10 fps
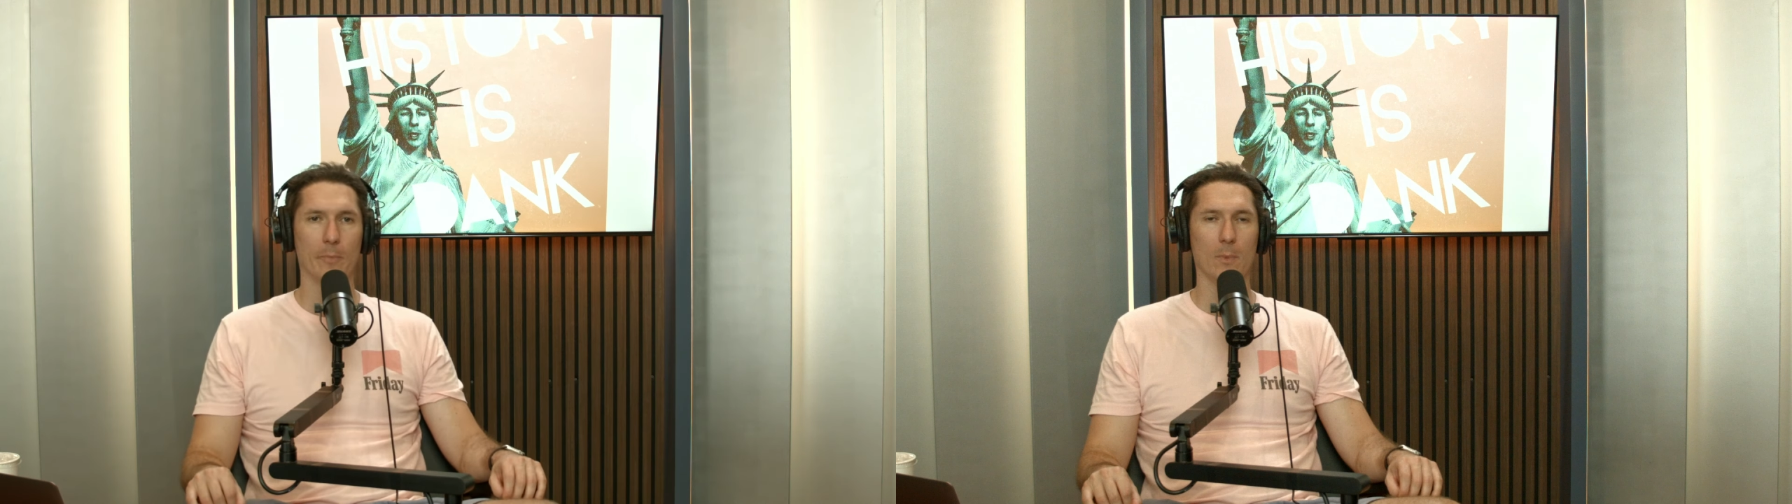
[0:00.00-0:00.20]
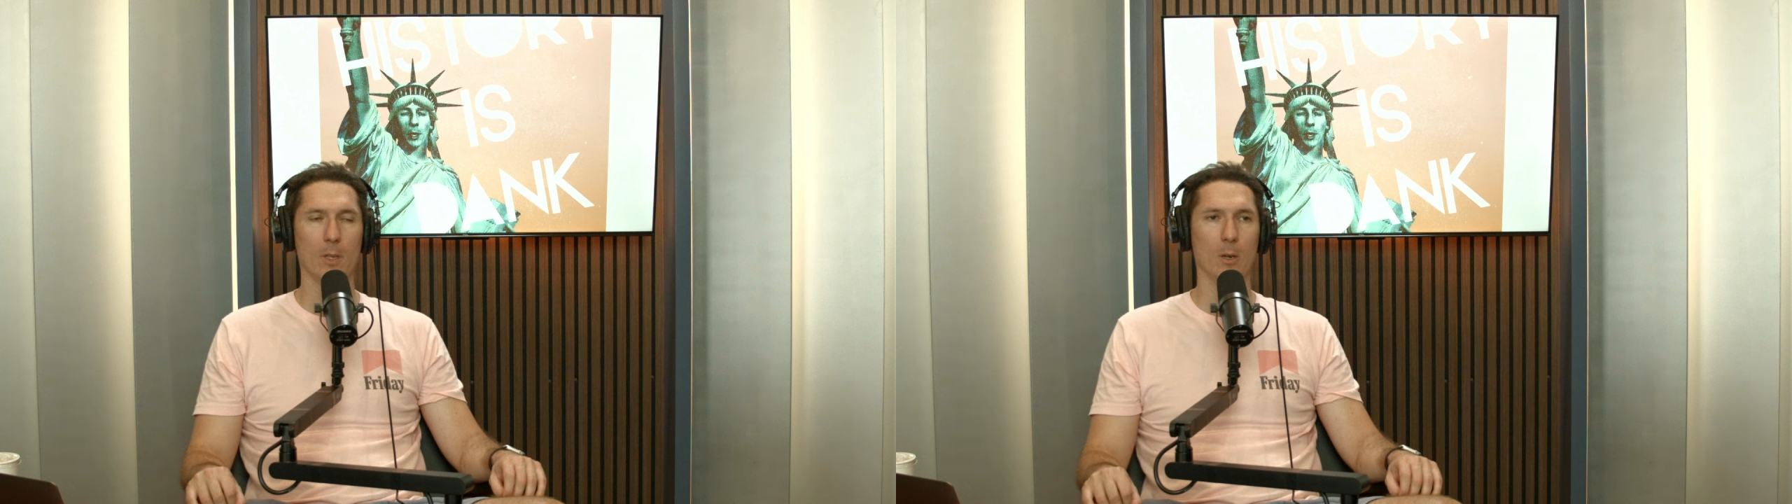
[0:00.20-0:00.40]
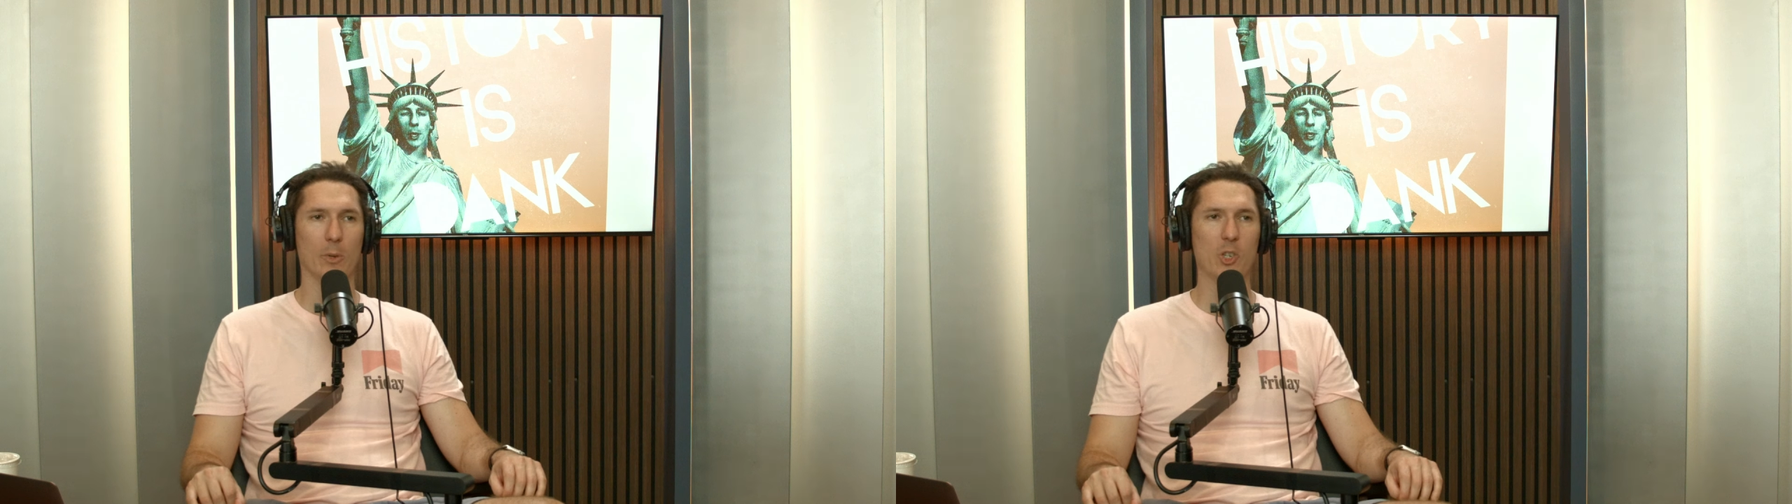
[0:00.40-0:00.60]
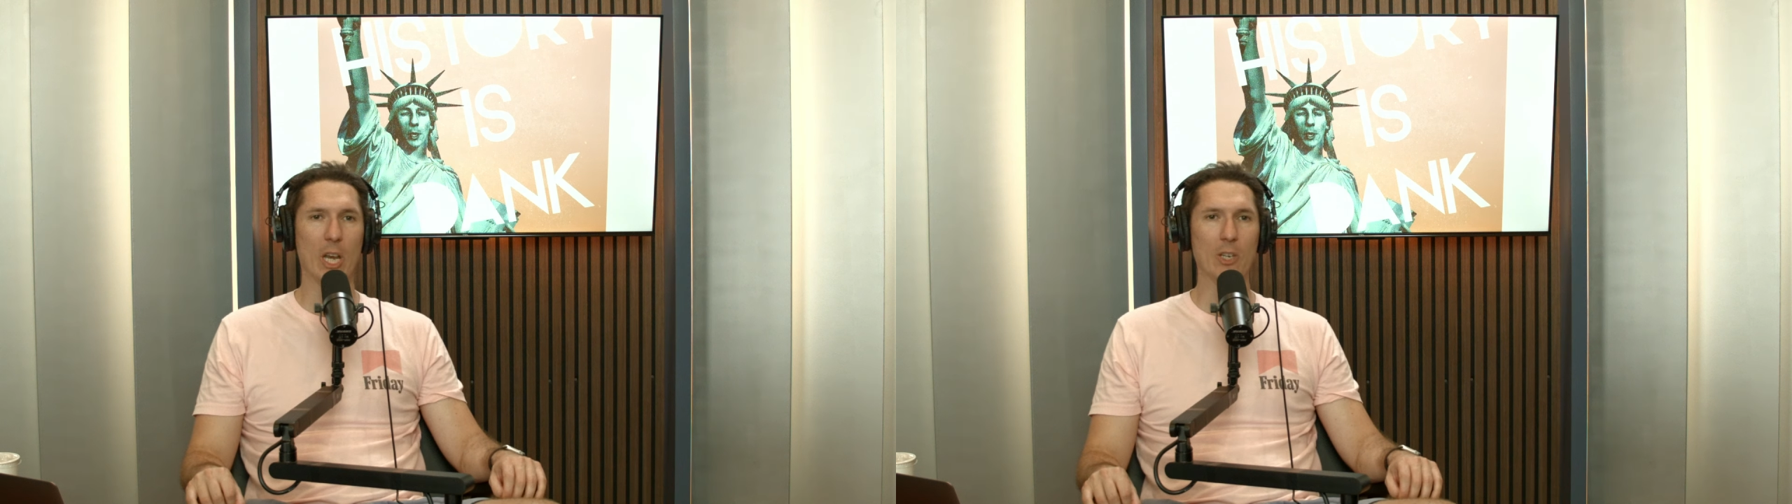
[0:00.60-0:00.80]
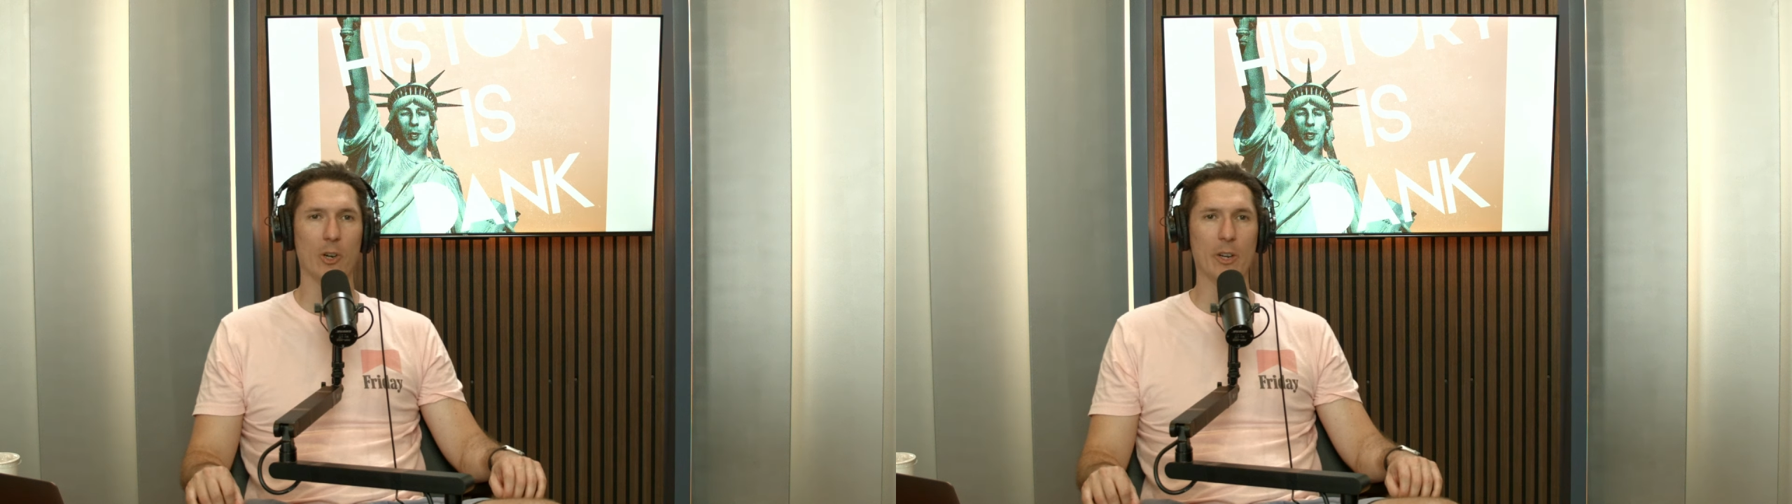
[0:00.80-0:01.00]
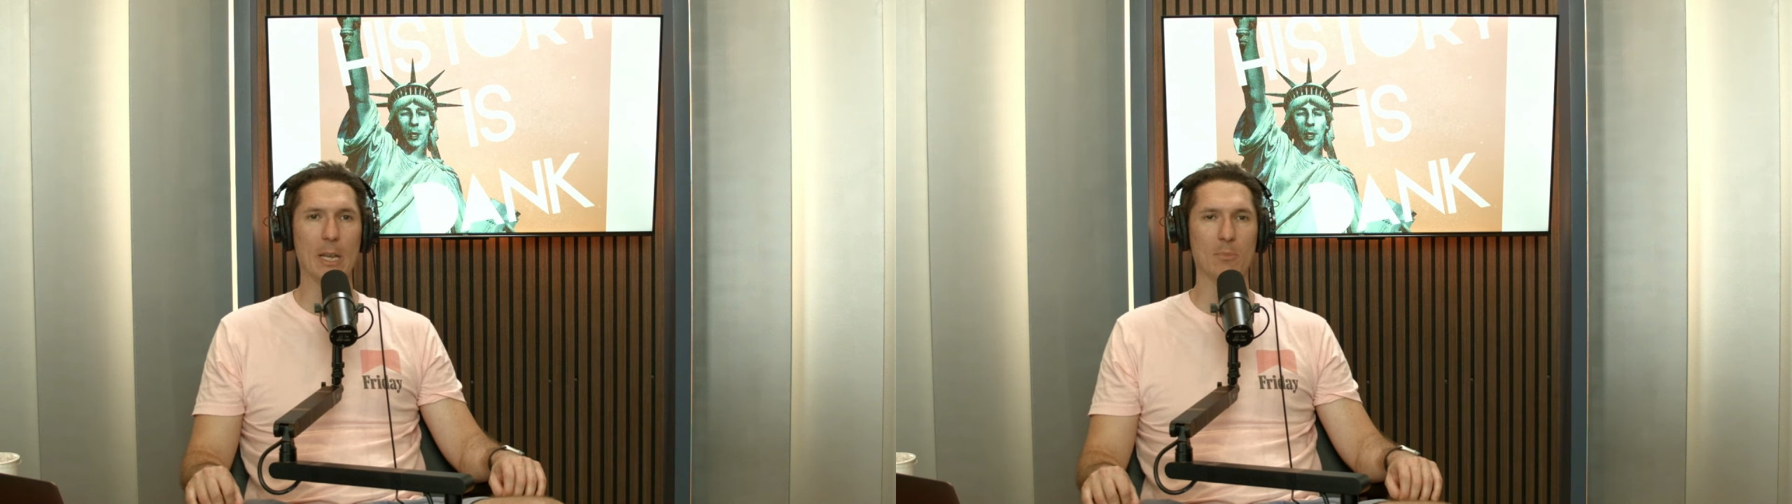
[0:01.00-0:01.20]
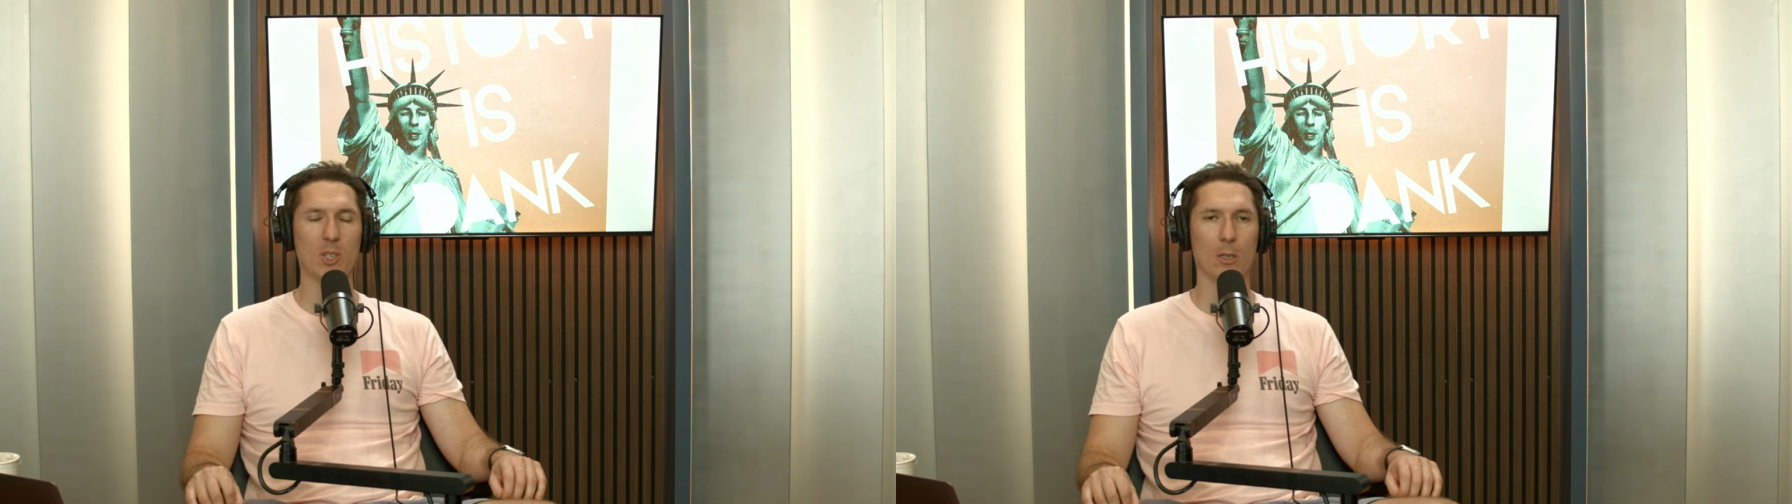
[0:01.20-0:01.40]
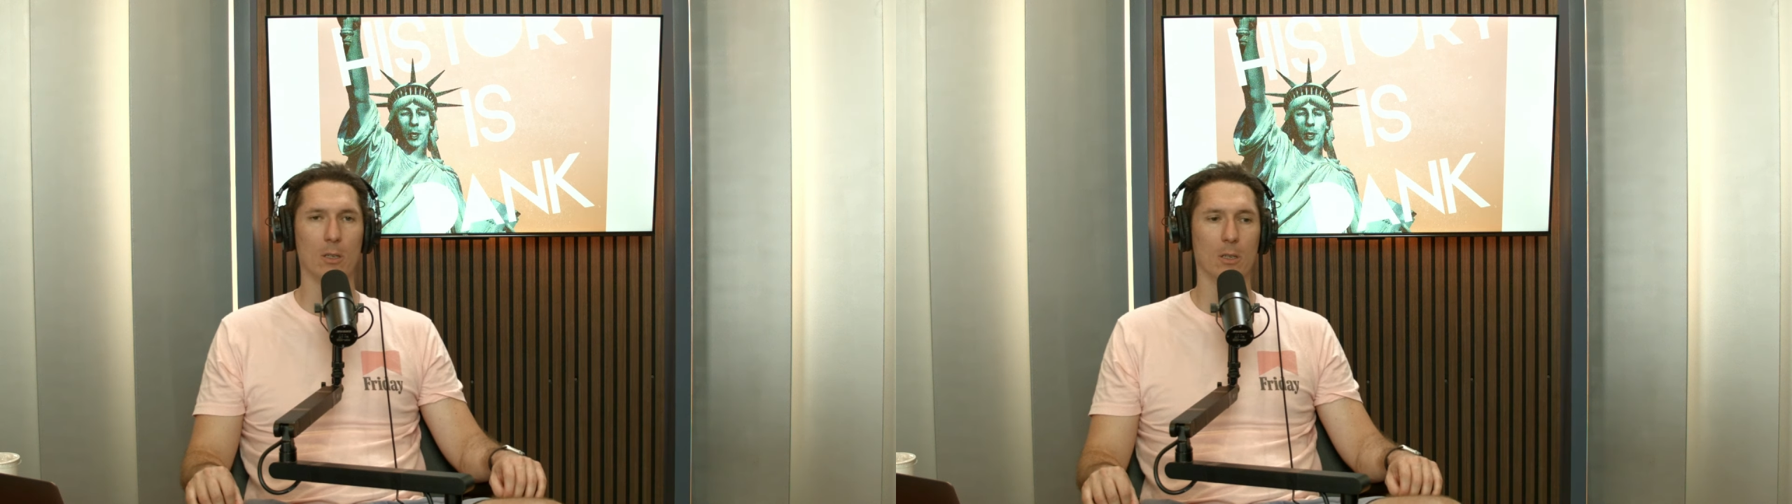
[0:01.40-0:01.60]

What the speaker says: you know, we change our names to,